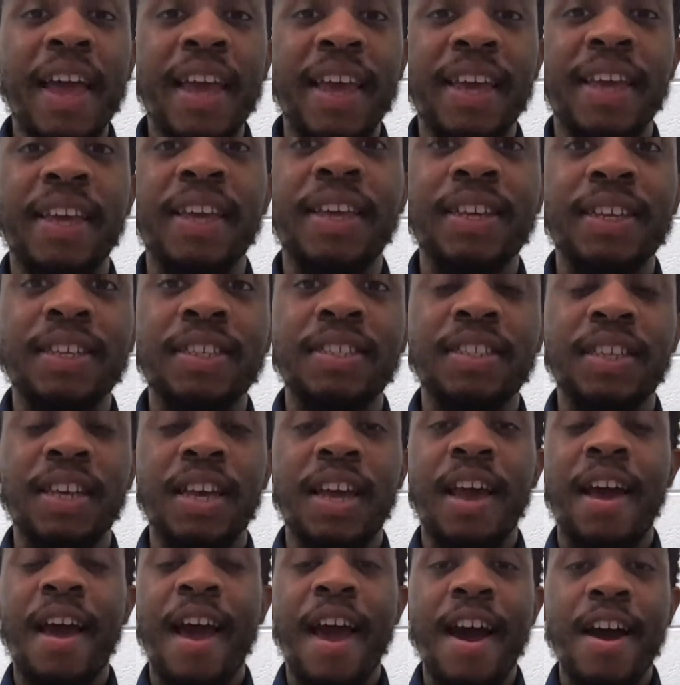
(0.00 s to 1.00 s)
is
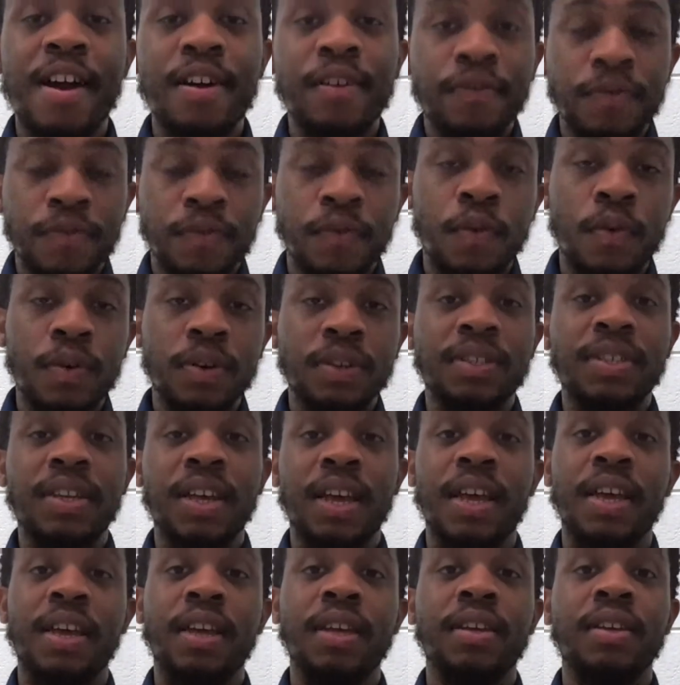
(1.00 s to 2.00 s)
our
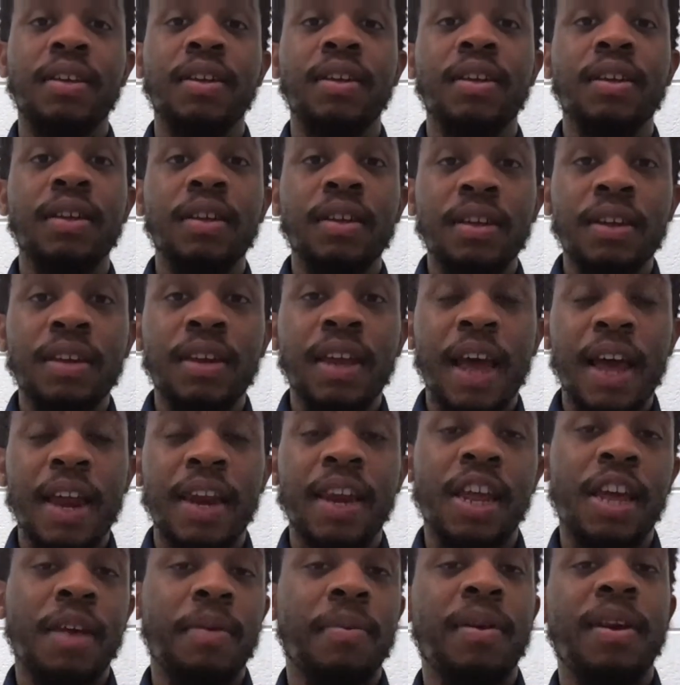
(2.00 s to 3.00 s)
forte
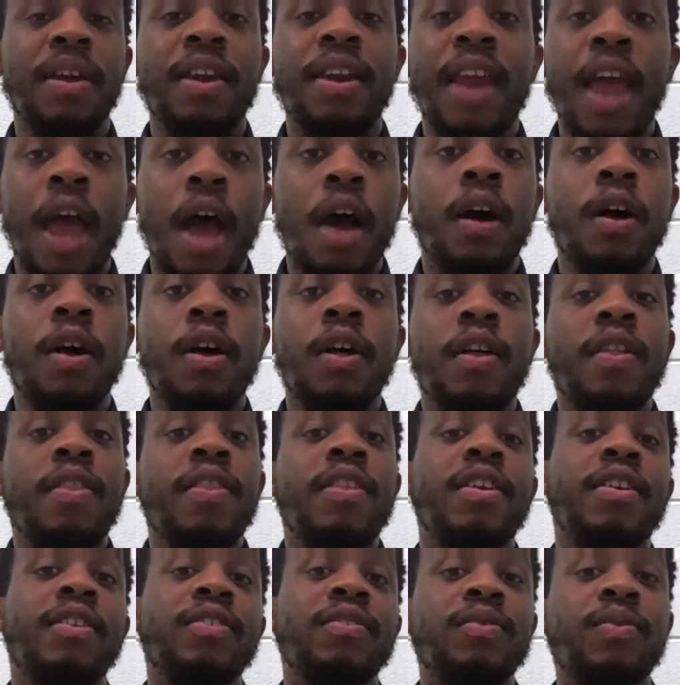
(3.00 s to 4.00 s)
dynamic. Now,
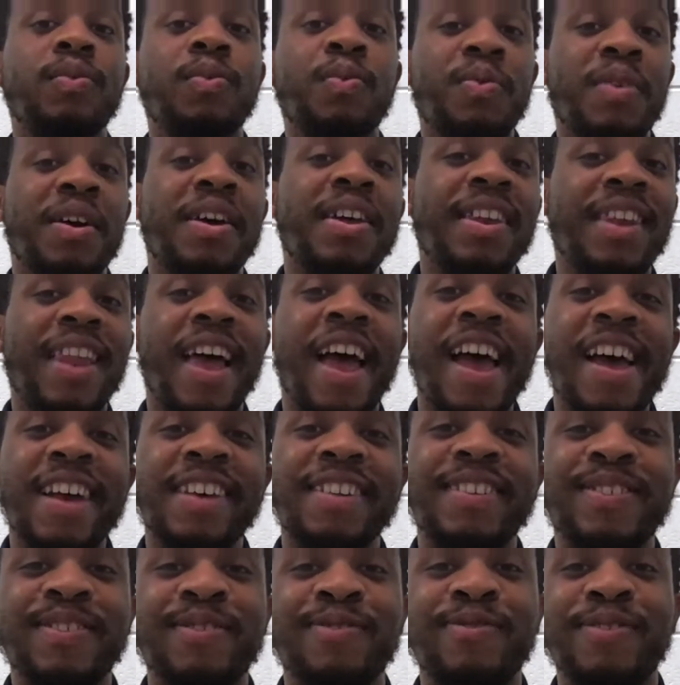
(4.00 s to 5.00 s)
there's one
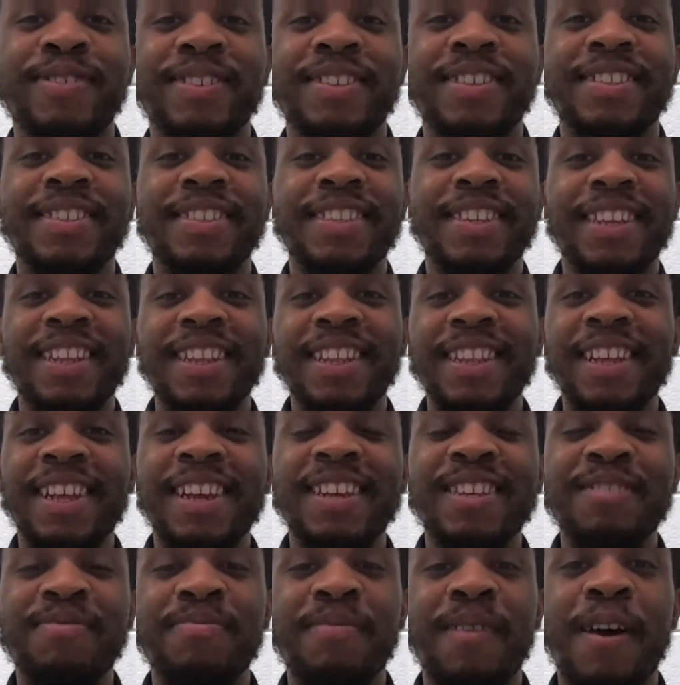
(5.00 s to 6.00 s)
last one that
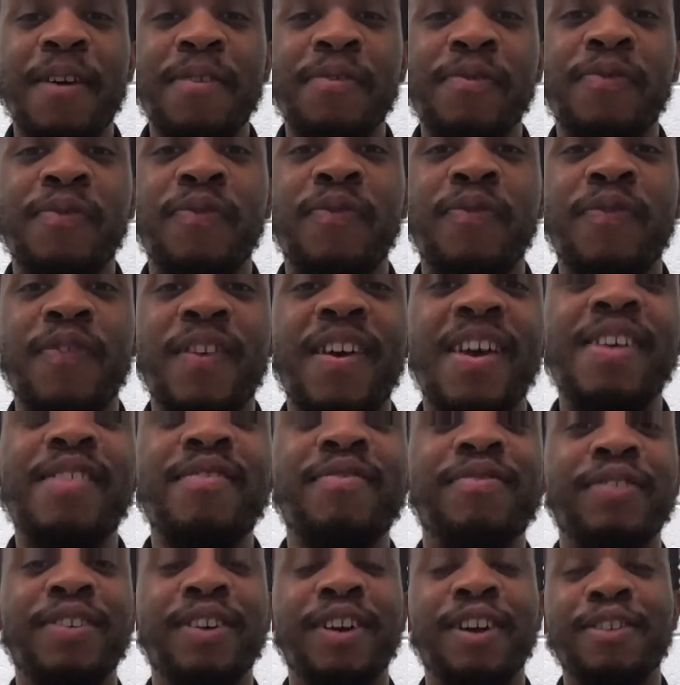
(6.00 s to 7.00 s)
is my
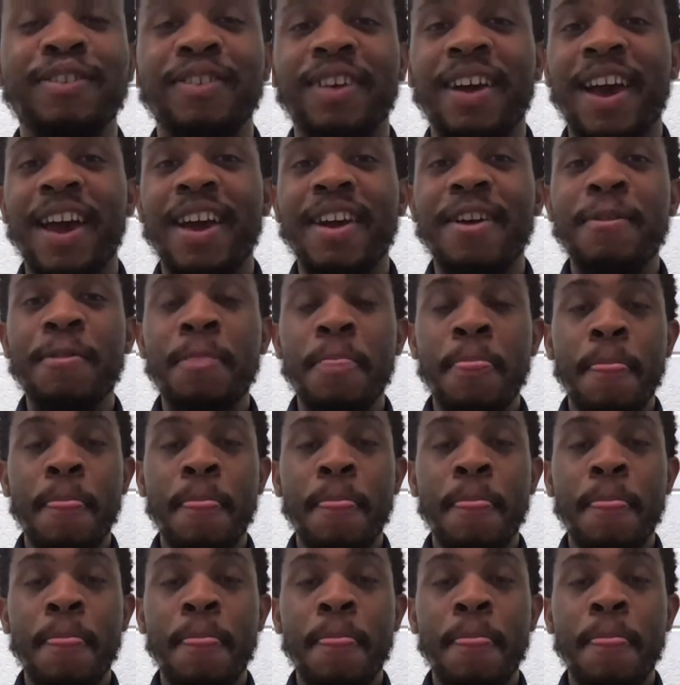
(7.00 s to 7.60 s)
favorite, okay?